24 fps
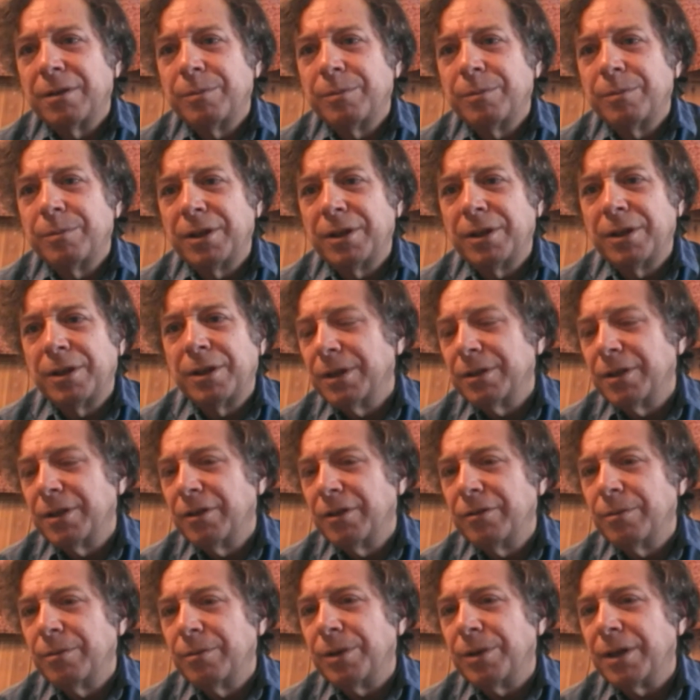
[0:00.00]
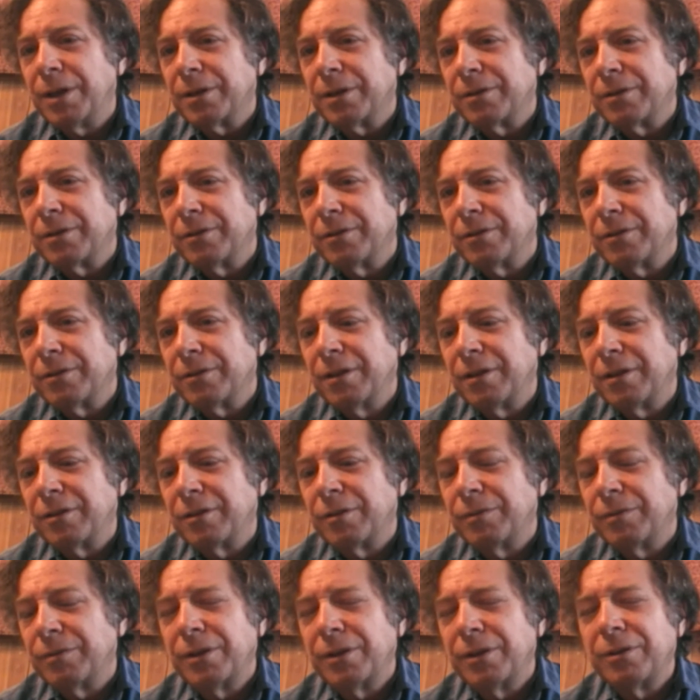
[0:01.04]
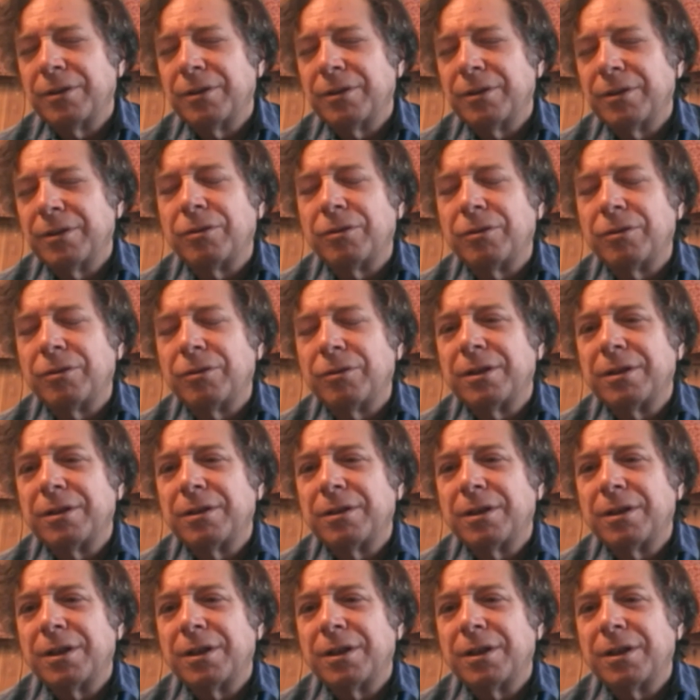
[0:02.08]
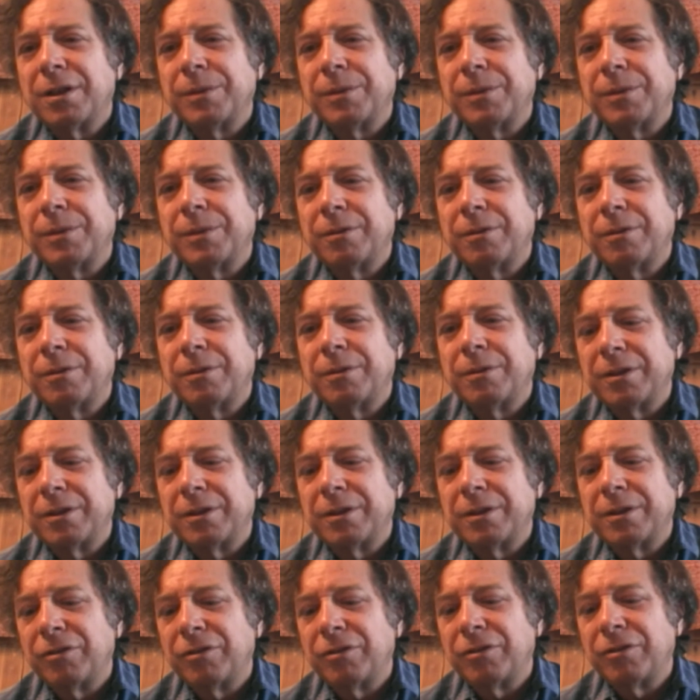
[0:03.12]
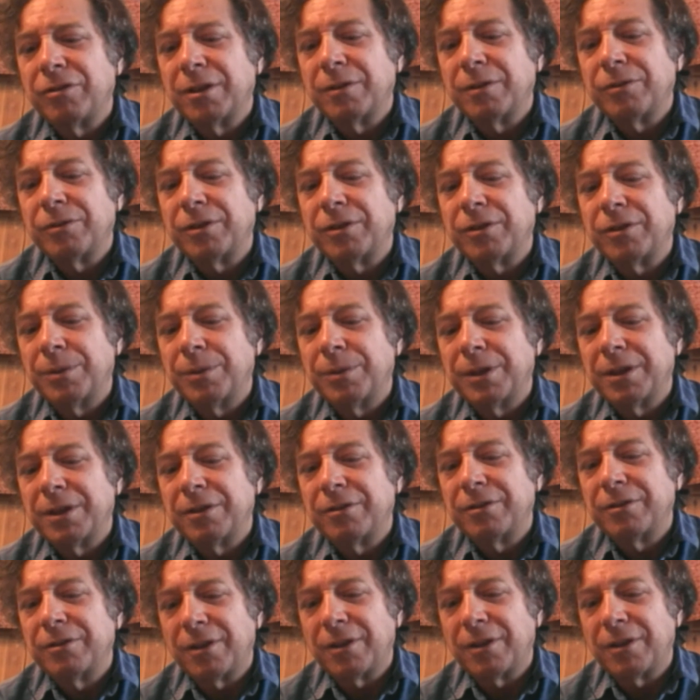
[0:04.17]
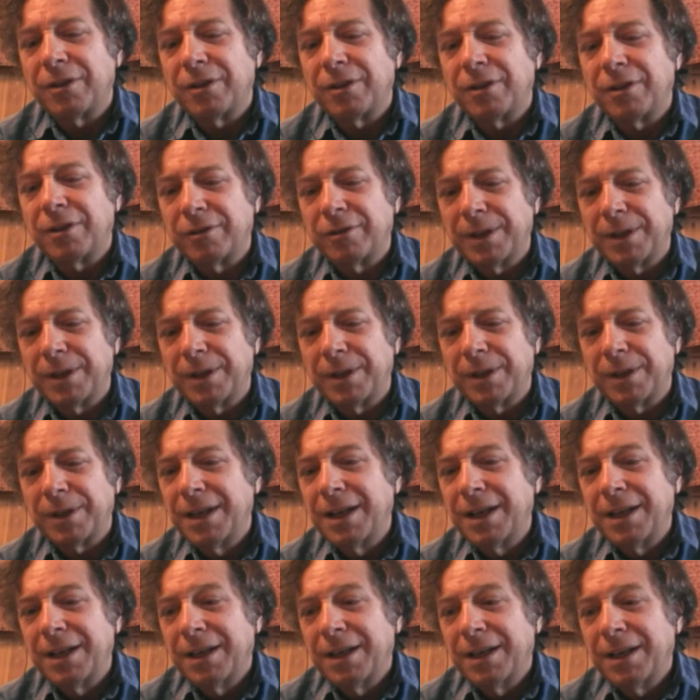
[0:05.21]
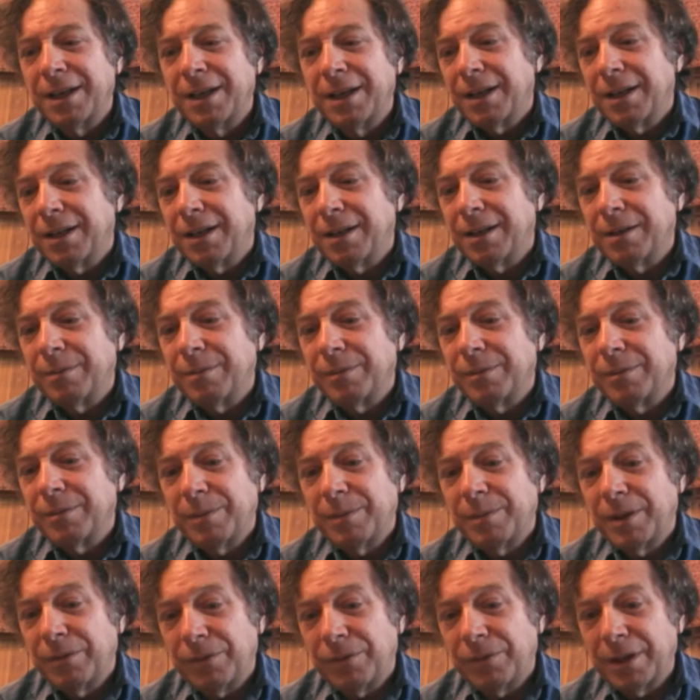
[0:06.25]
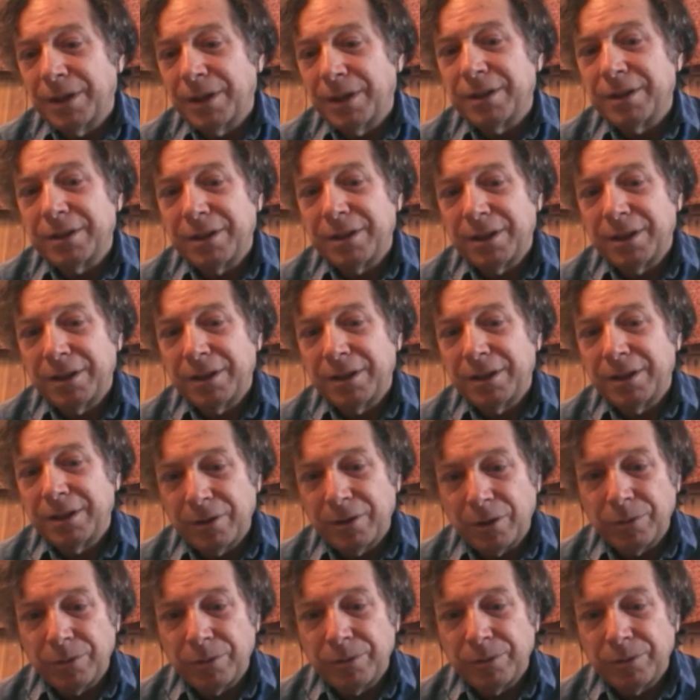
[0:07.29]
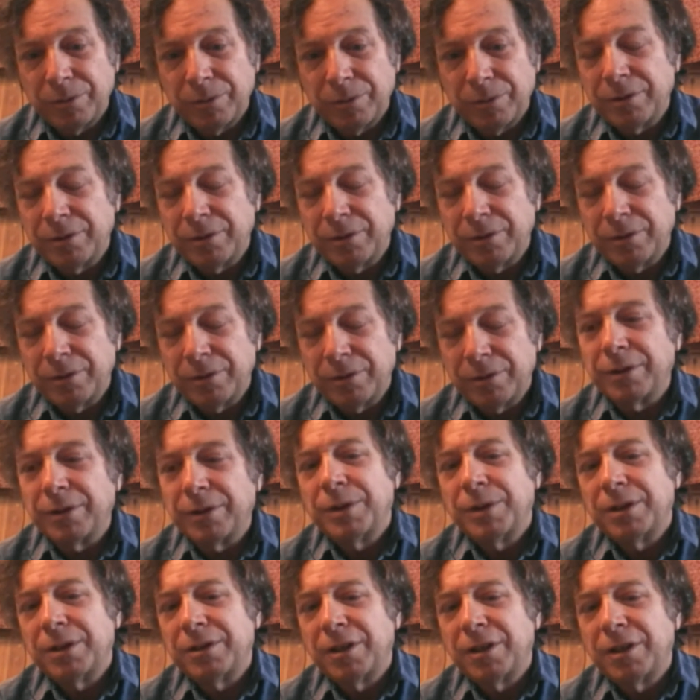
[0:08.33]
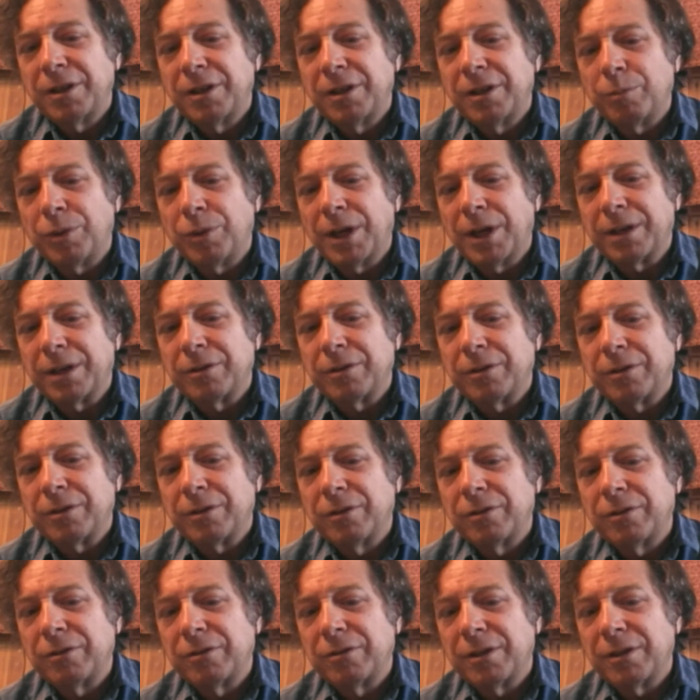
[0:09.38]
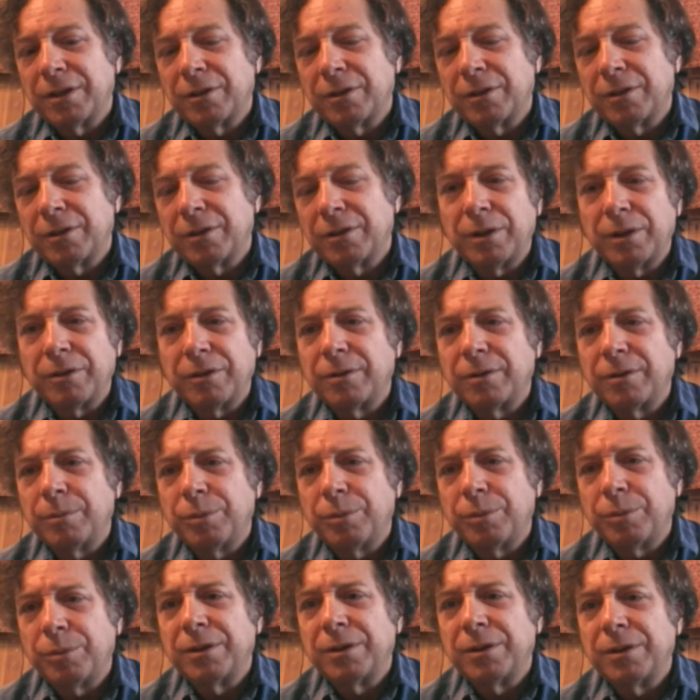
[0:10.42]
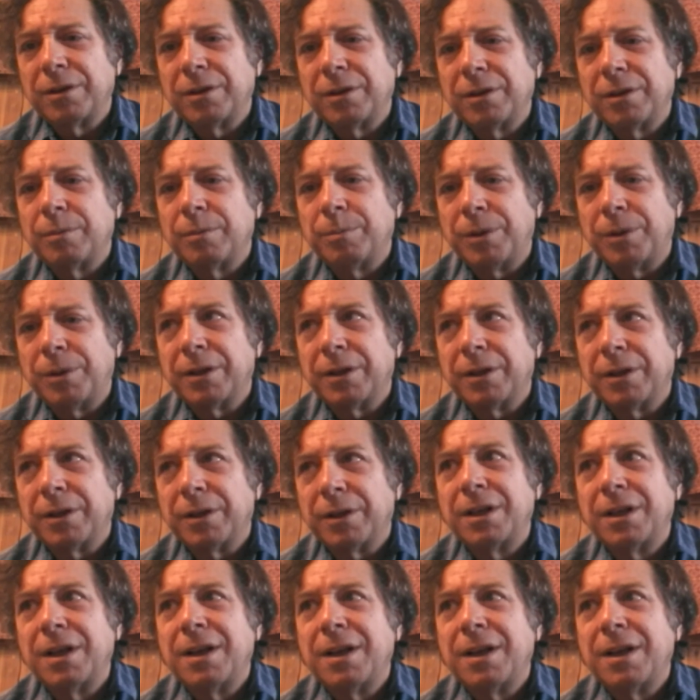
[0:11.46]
begin a meditation practice. I think it's a very good entry into meditation. And if somebody starts this way, they may find that they can go into other meditation practices like awareness of breathing or the body